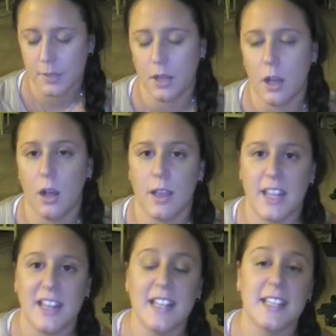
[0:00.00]
Oh,
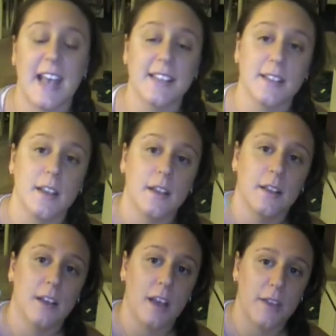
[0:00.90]
and this has
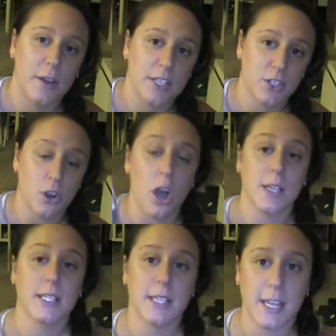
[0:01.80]
a very
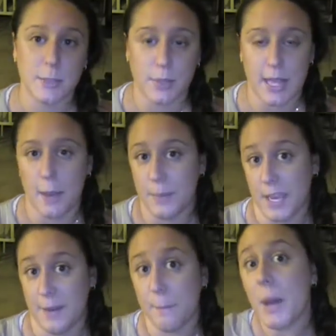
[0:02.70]
strong scent without
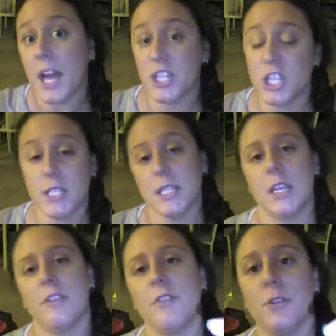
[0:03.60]
being pungent,
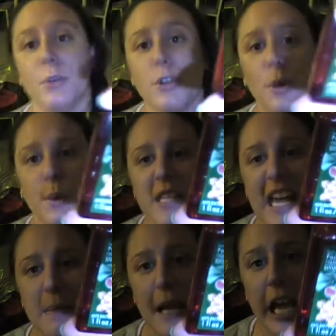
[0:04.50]
if you know what
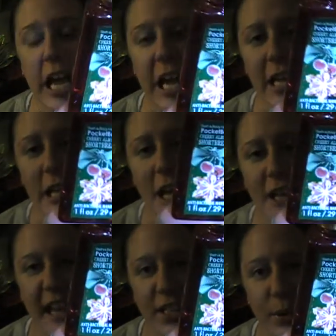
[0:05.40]
I mean
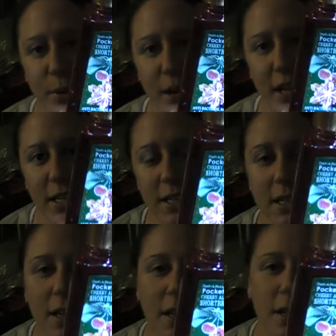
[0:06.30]
on that one.
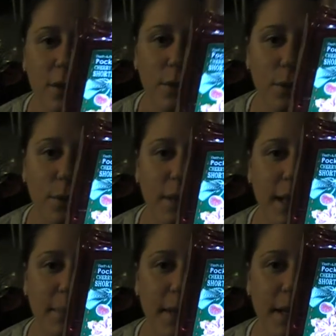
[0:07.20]
Know what
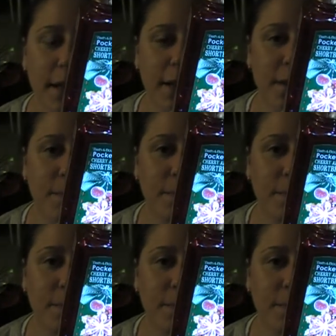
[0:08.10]
I mean?